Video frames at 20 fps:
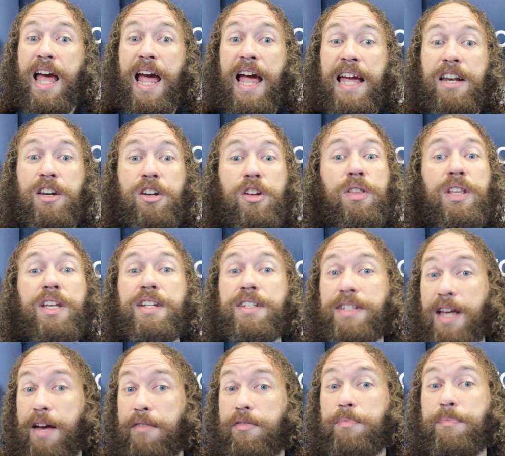A newly
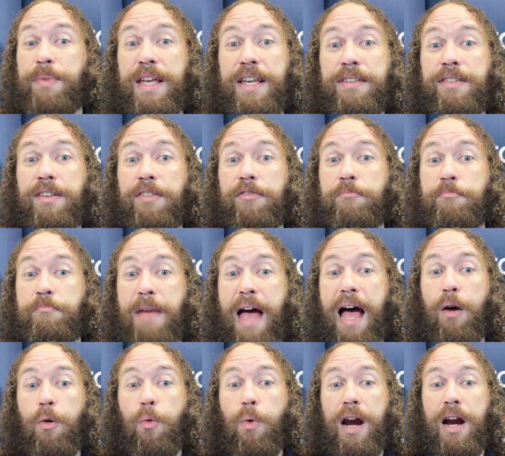discovered piece of
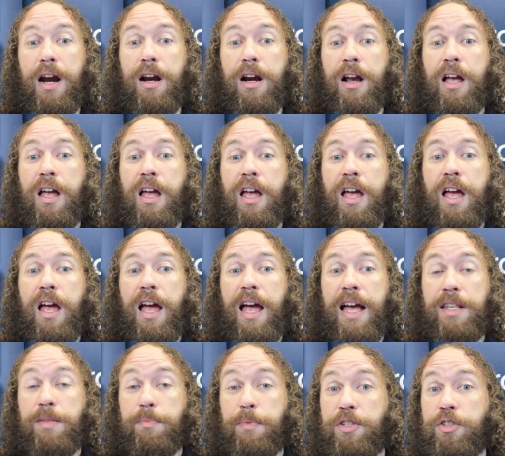malware
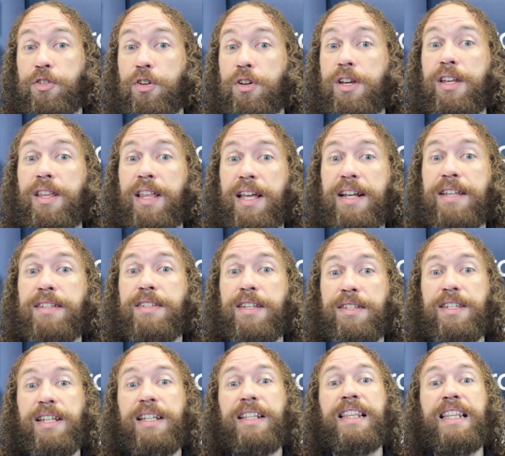has been circulating
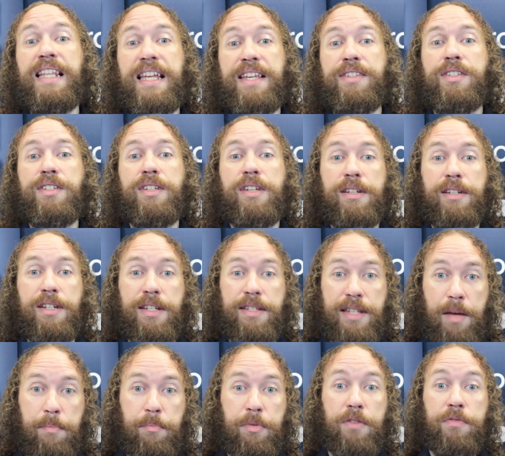since at least
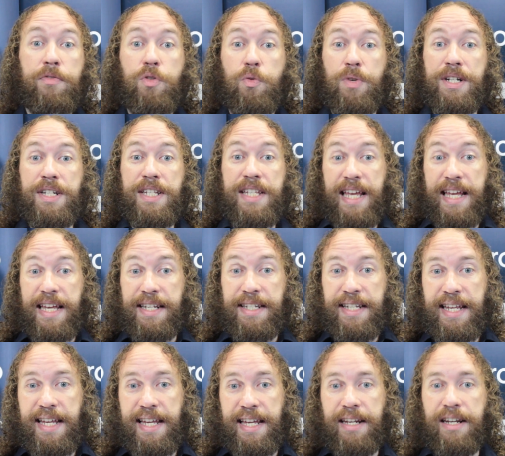December of
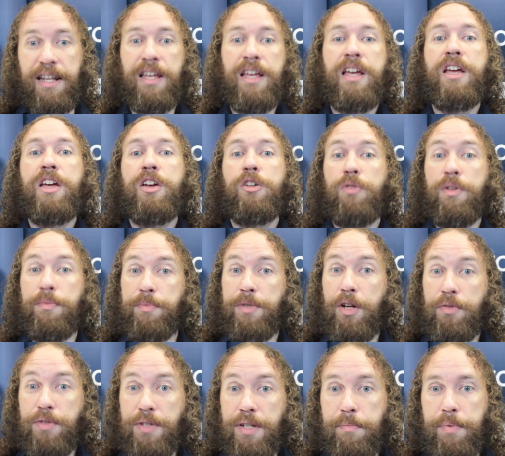2018.
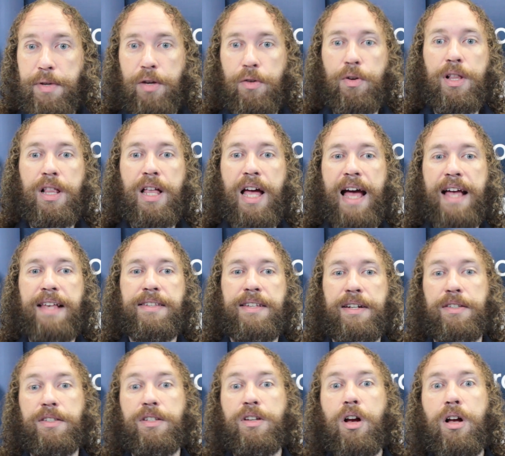KryptoCibule, as
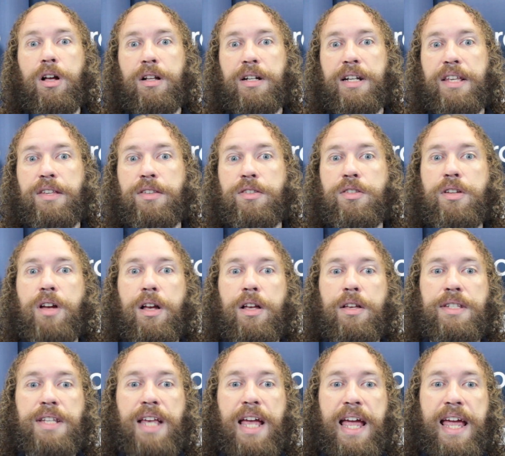it is called,
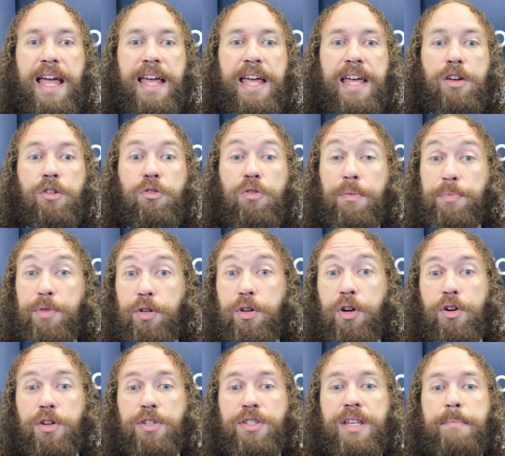installs a
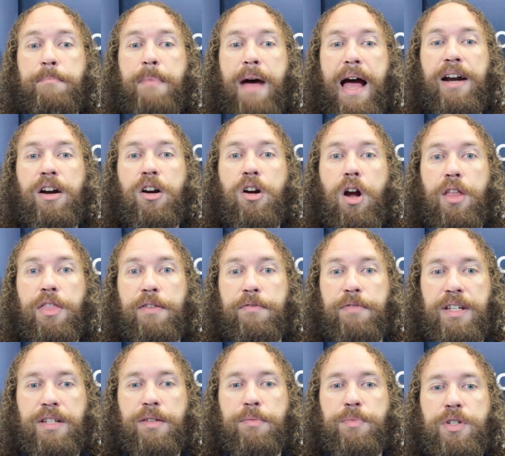cryptocurrency miner on the
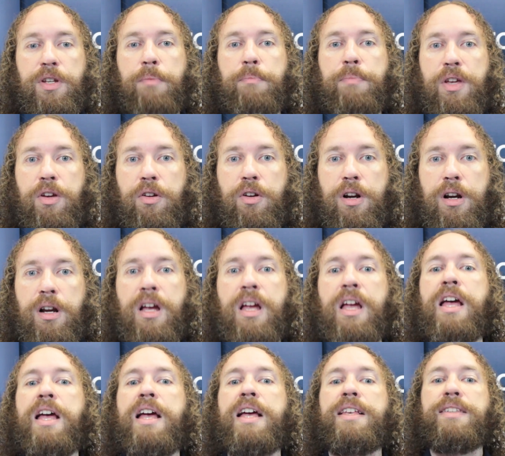victim's computer,
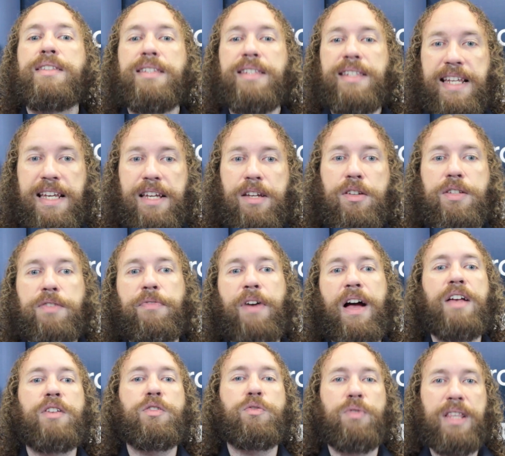steals
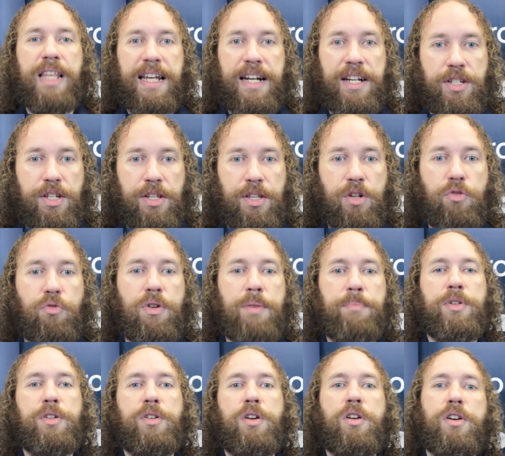files related to their
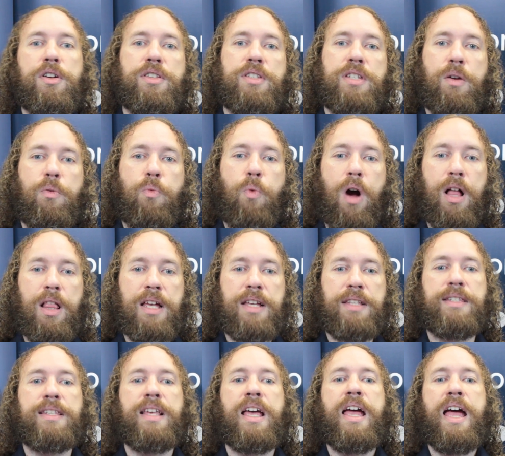cryptocurrency
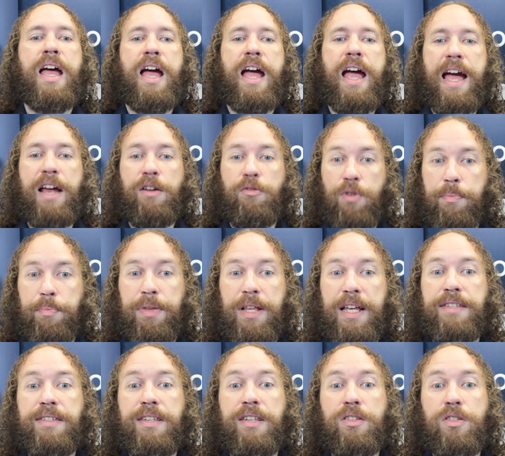wallets, and
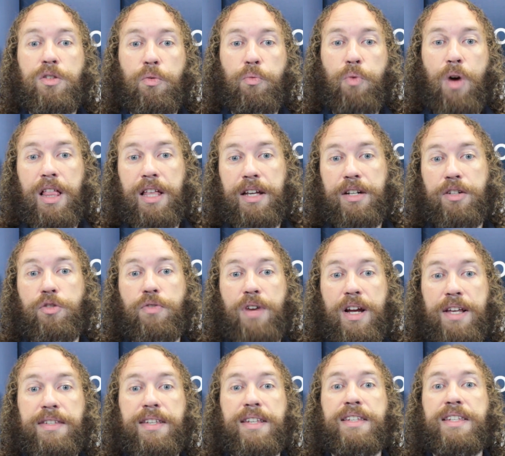replaces the wallet
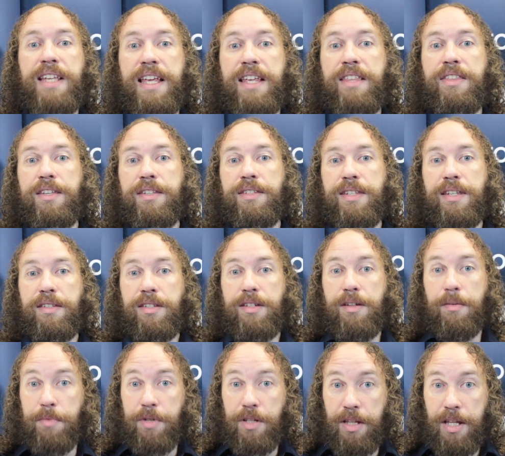addresses in the
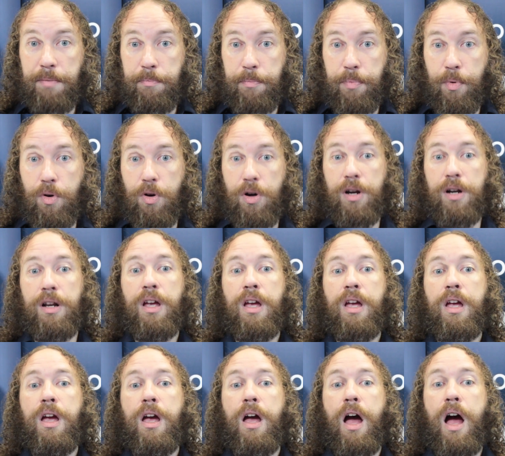system clipboard
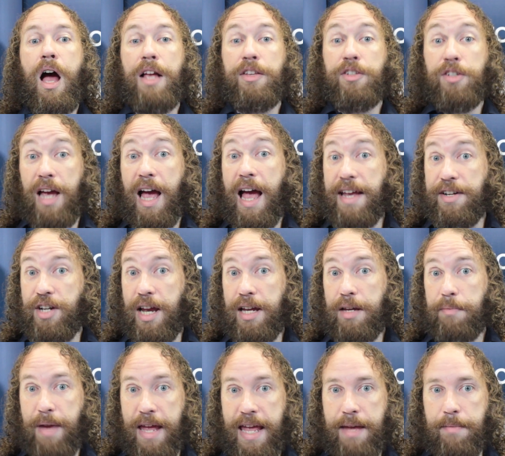to
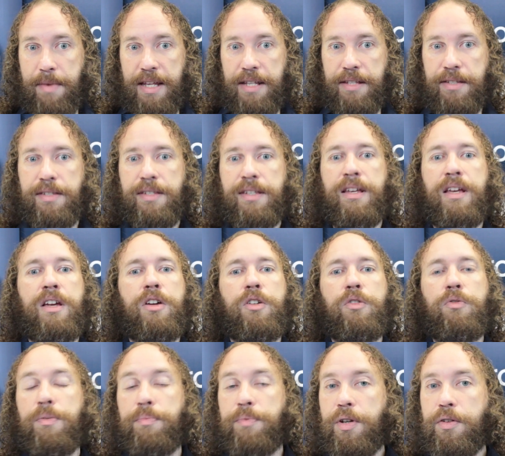hijack payments.
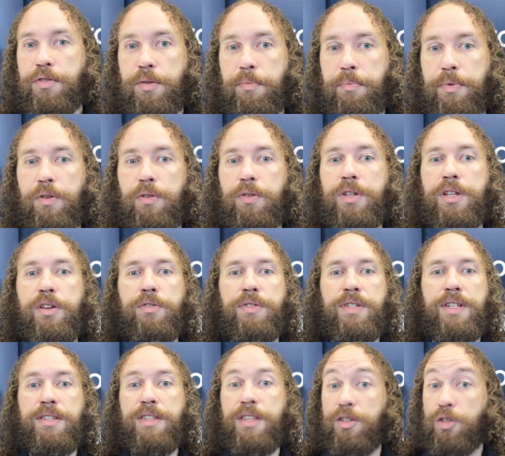KryptoCibule
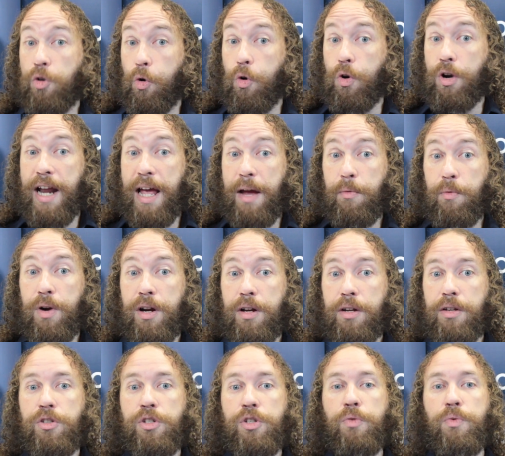uses the Tor network
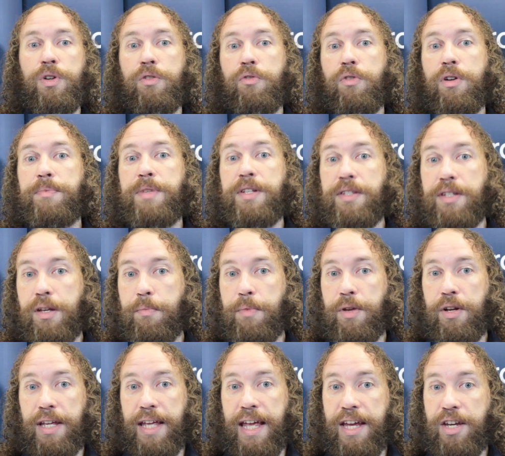to encrypt its
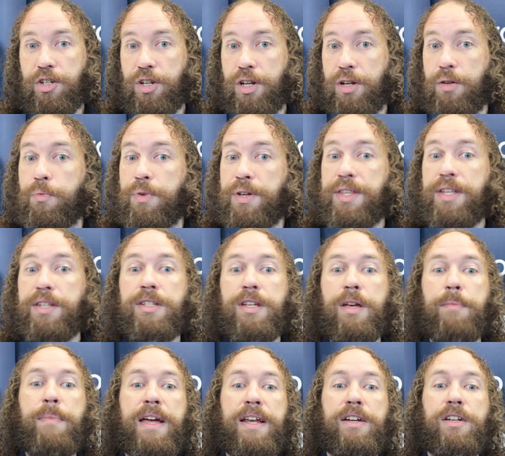communication with its
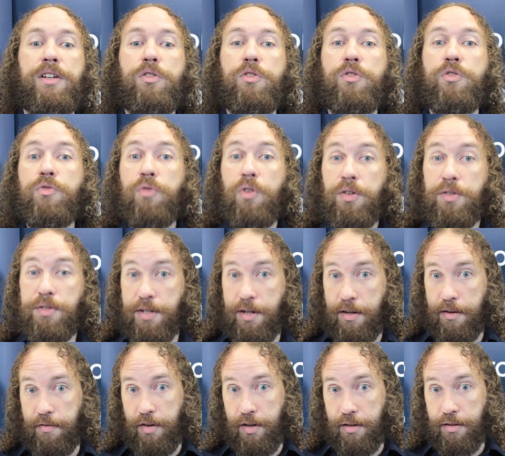command and control
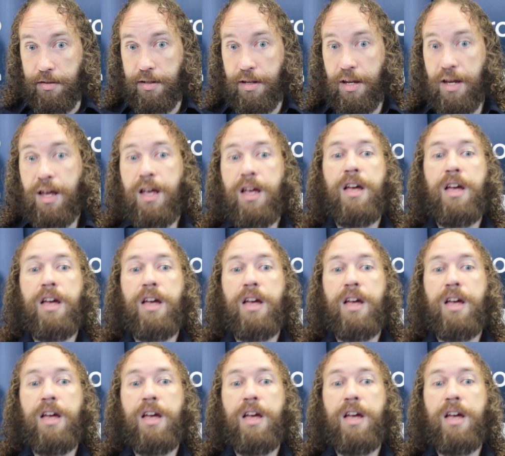servers.